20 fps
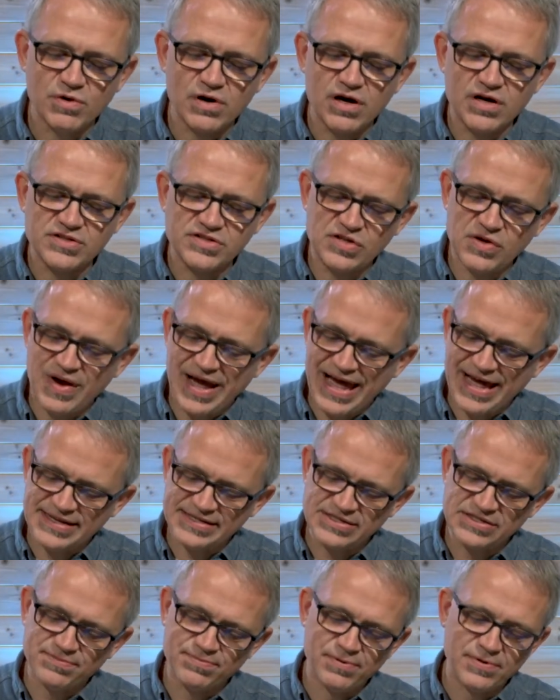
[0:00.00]
We're also
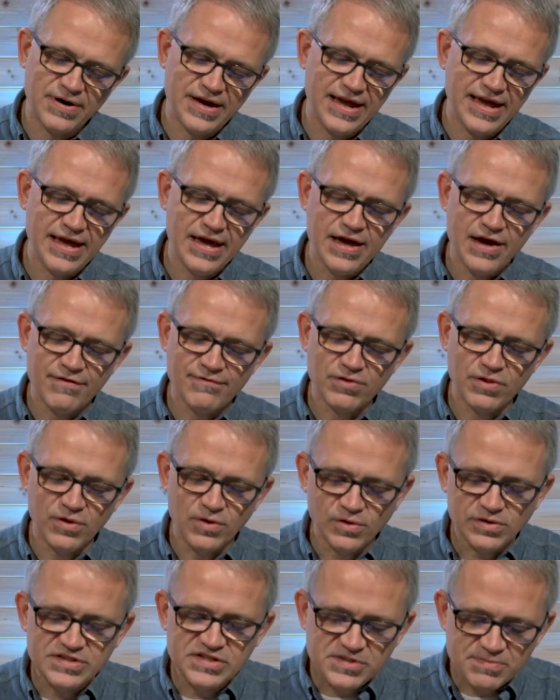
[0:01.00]
asked to pray for the
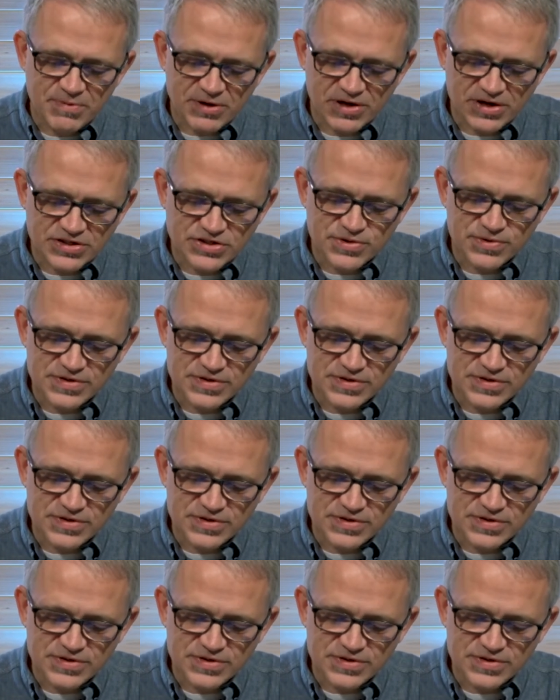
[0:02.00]
Holy Spirit